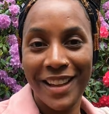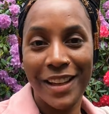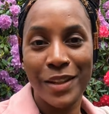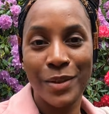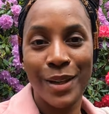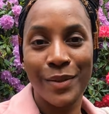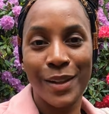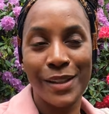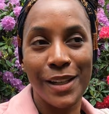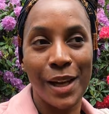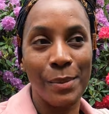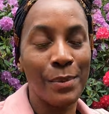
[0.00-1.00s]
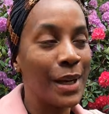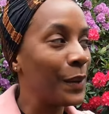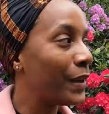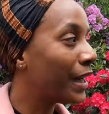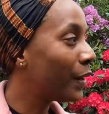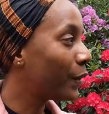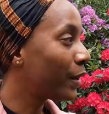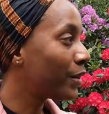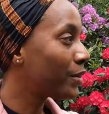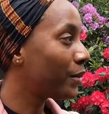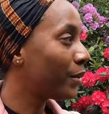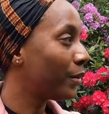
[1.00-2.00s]
I do it every time, and we're now going
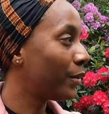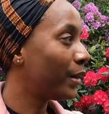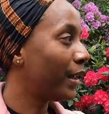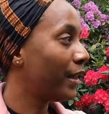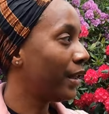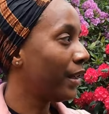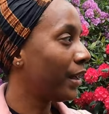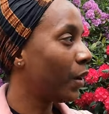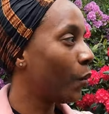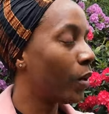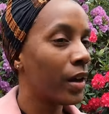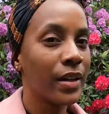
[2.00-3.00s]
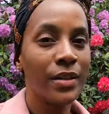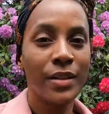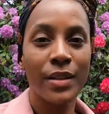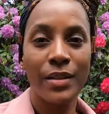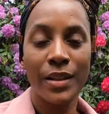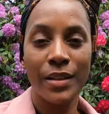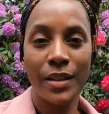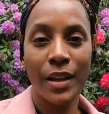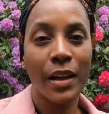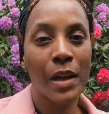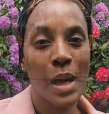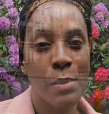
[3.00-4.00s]
to go, I think, and walk into the city
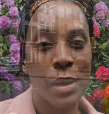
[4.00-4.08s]
and get a